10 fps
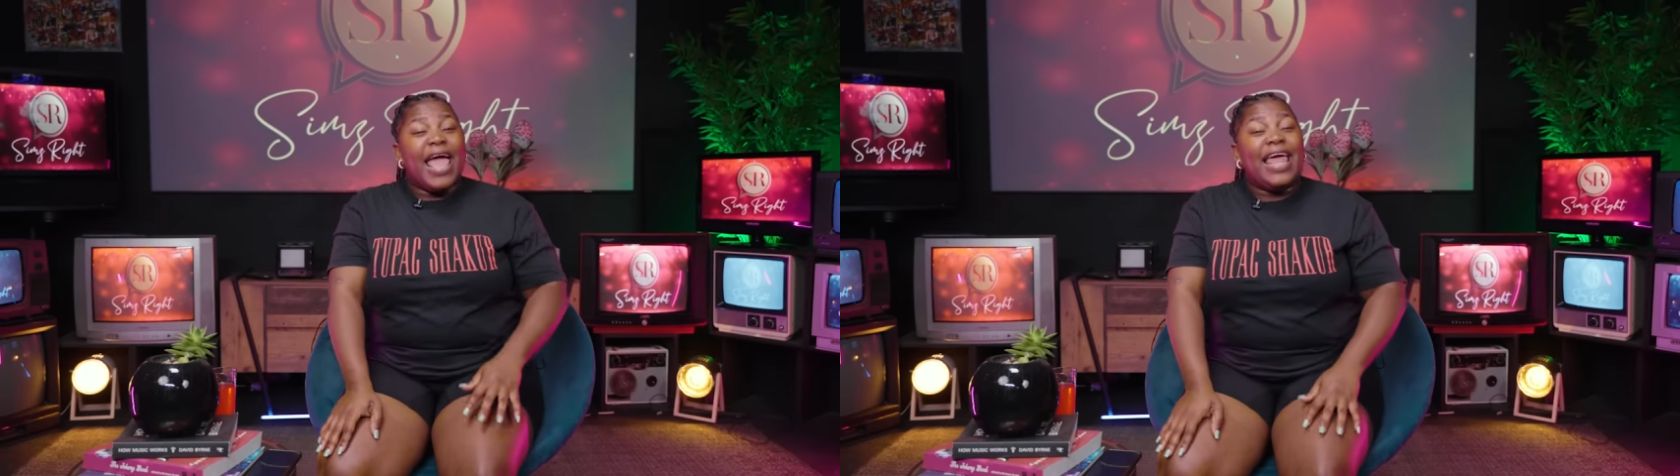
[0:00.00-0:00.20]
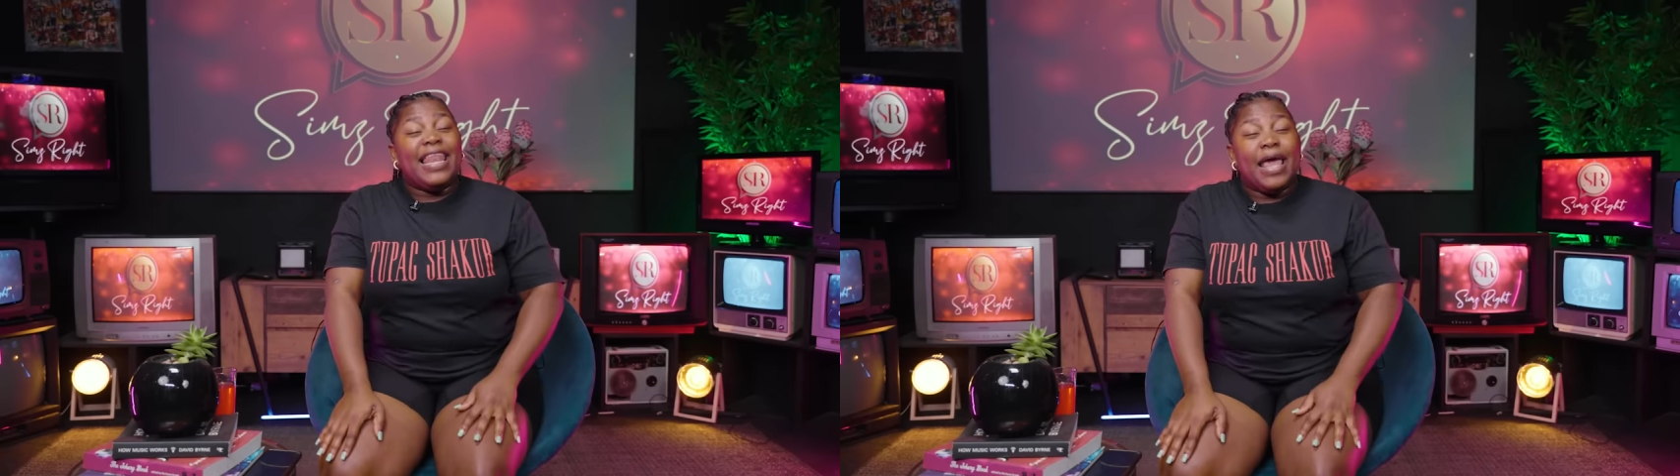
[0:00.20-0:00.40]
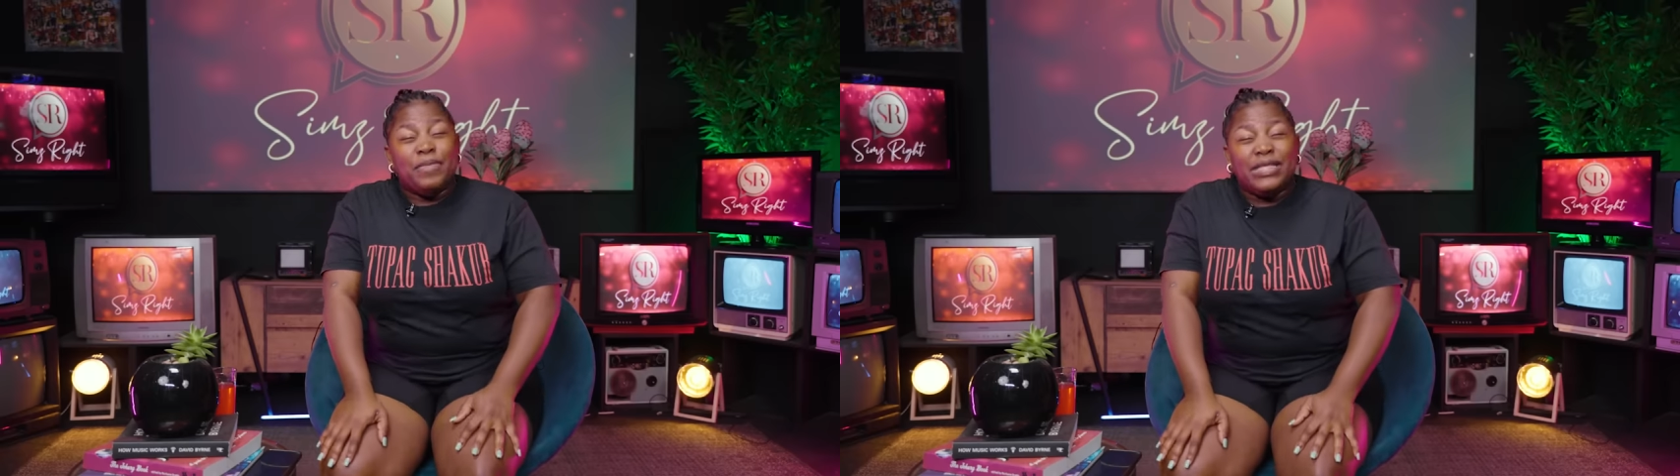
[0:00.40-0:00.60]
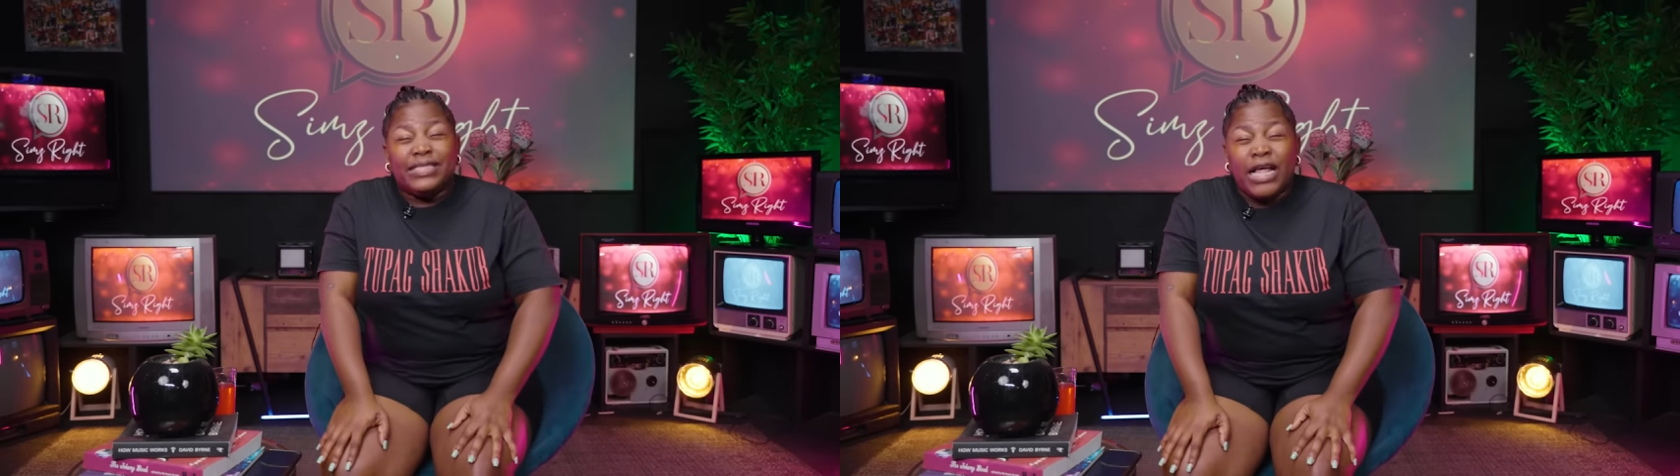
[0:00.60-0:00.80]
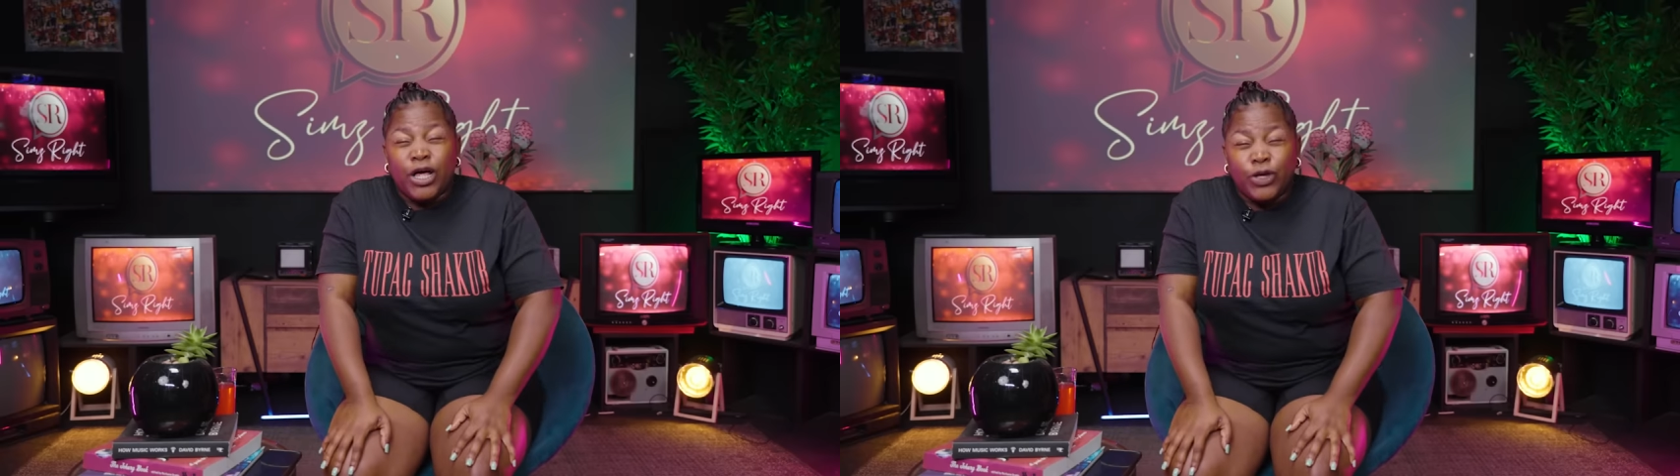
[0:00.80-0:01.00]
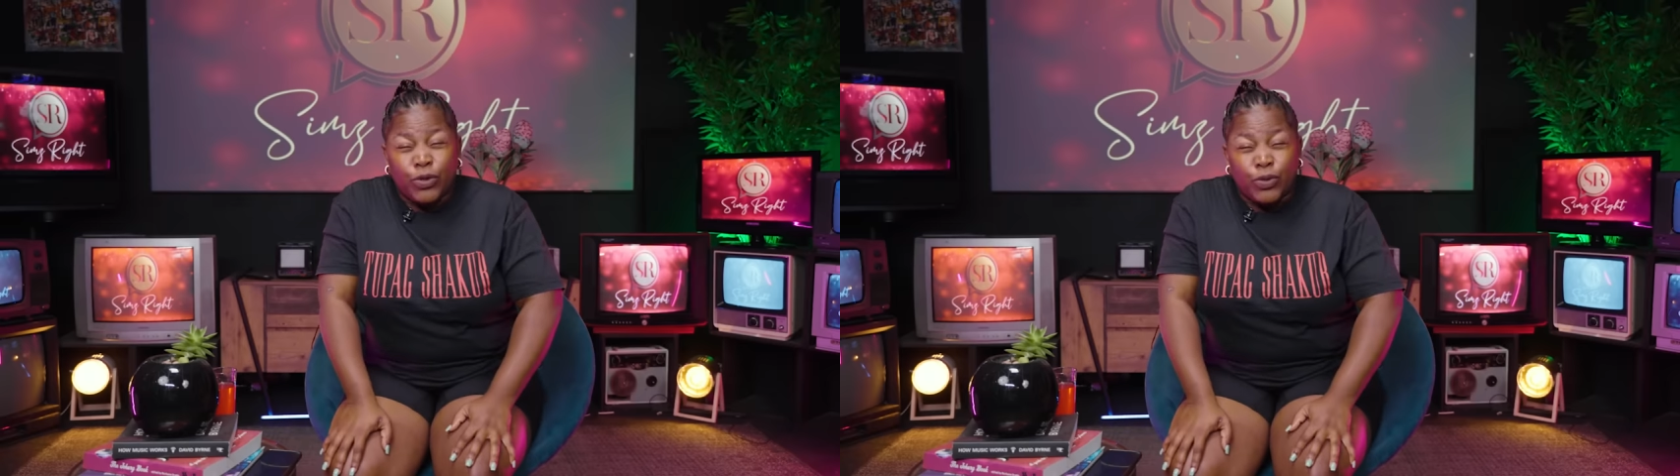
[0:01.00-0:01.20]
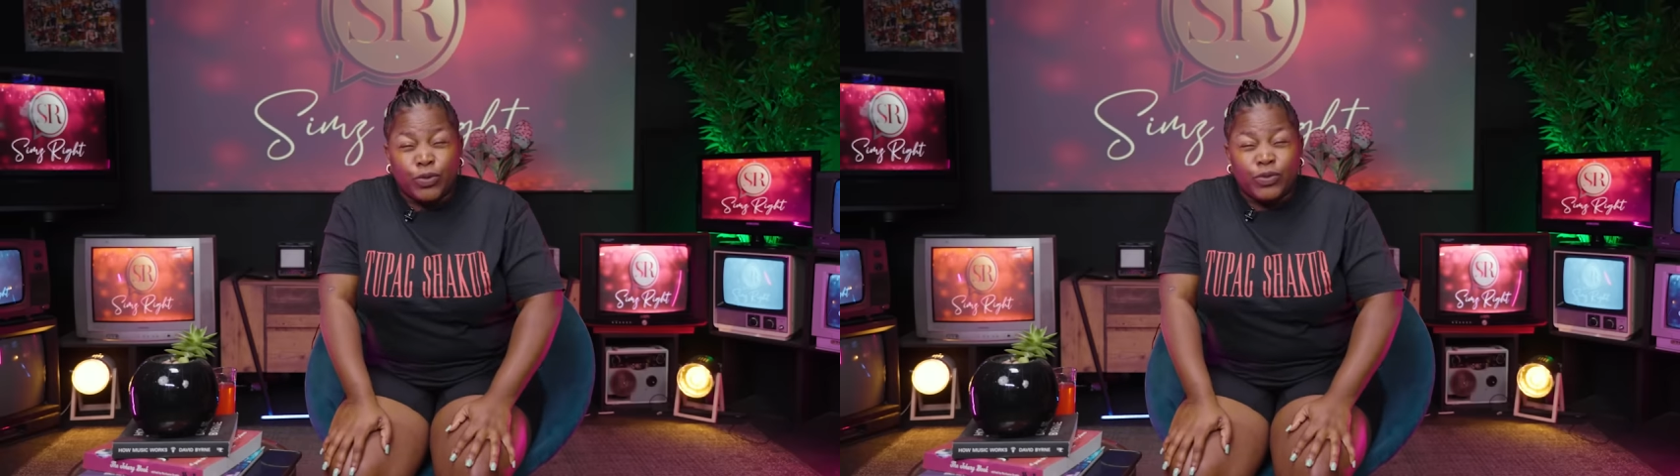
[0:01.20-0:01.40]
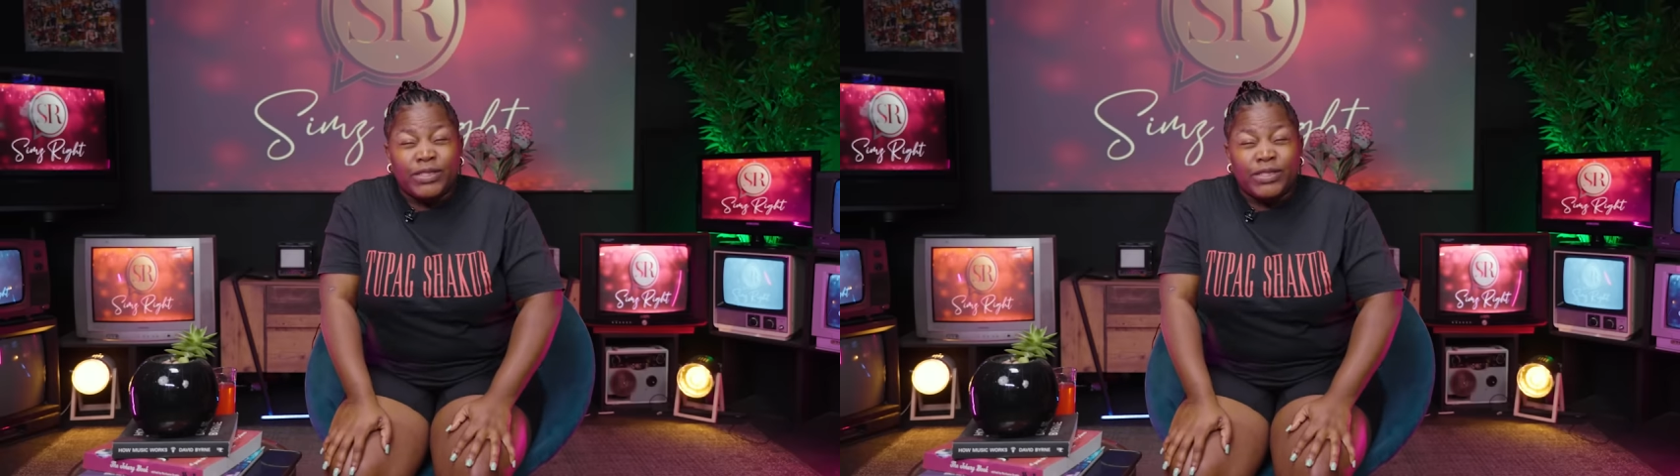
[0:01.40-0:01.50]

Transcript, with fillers: And let me tell you